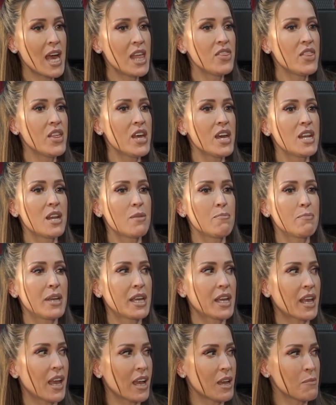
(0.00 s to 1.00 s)
and then it
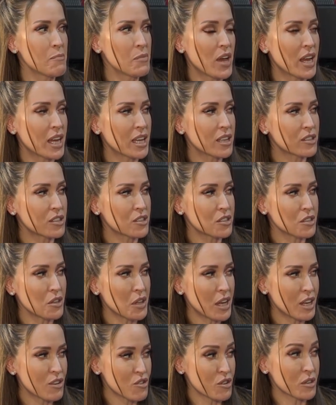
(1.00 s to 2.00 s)
became like
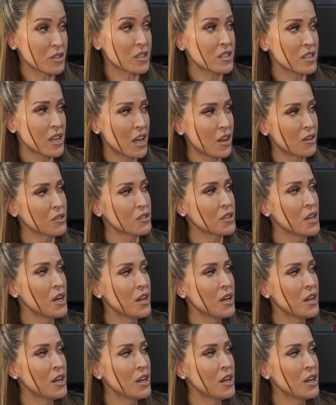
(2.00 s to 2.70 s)
salacious cells.